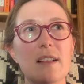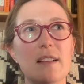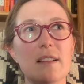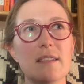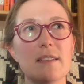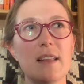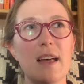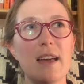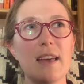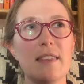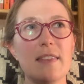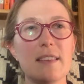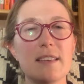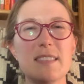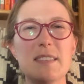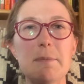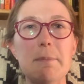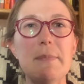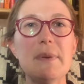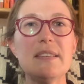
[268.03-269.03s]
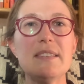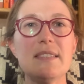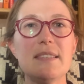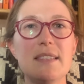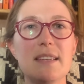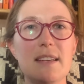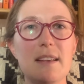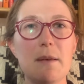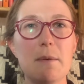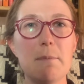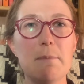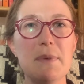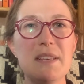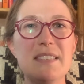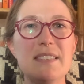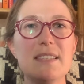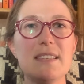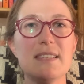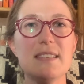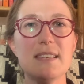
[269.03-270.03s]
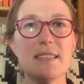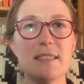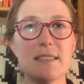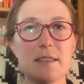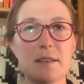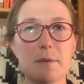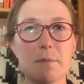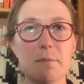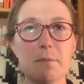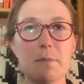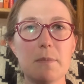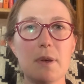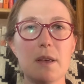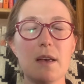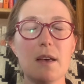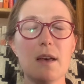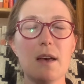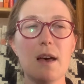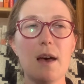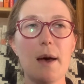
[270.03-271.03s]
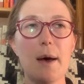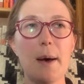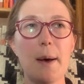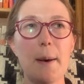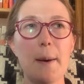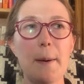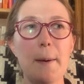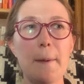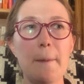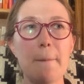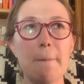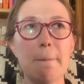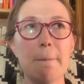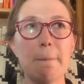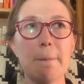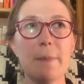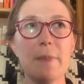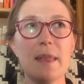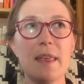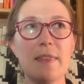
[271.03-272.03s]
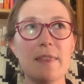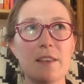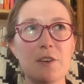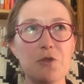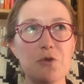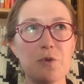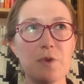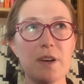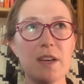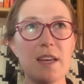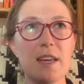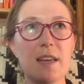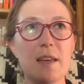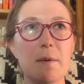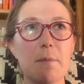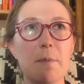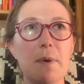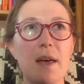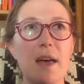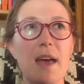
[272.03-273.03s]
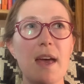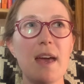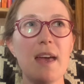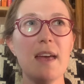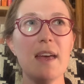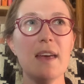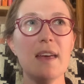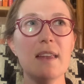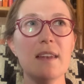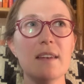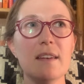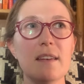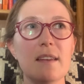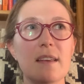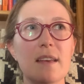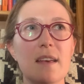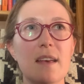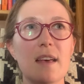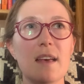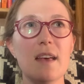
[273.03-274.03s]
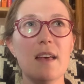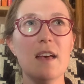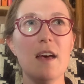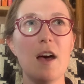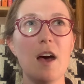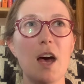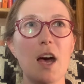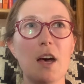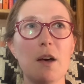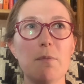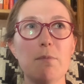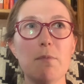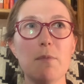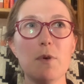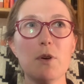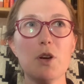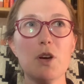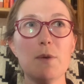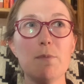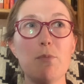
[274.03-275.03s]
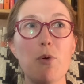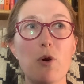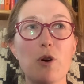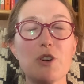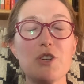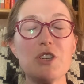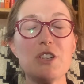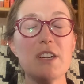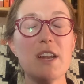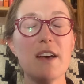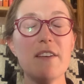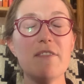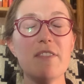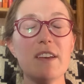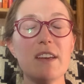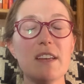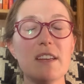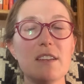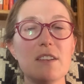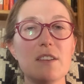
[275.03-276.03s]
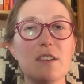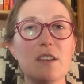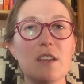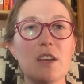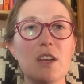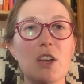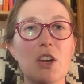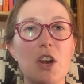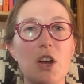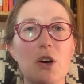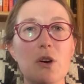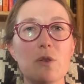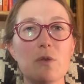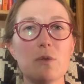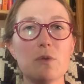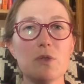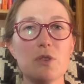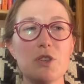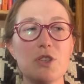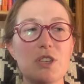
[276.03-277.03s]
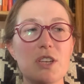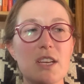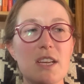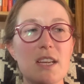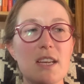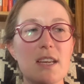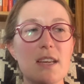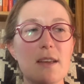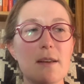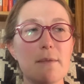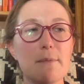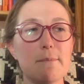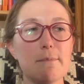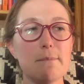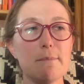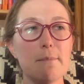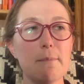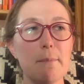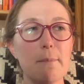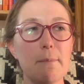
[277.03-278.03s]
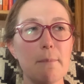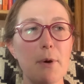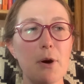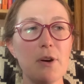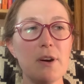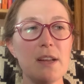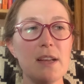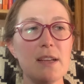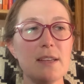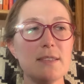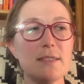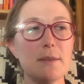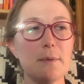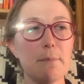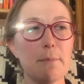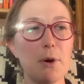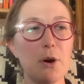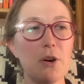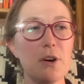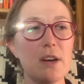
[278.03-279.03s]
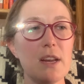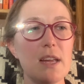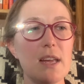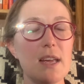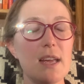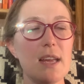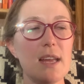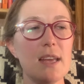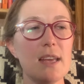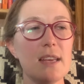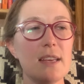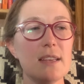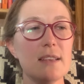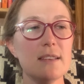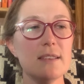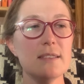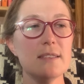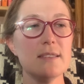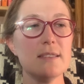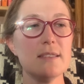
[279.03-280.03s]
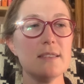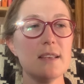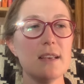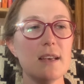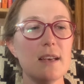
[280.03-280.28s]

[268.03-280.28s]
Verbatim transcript: like this myst mysticism, um, and the dream, and a good portion of it, you know, she, Bernice, Birdie, is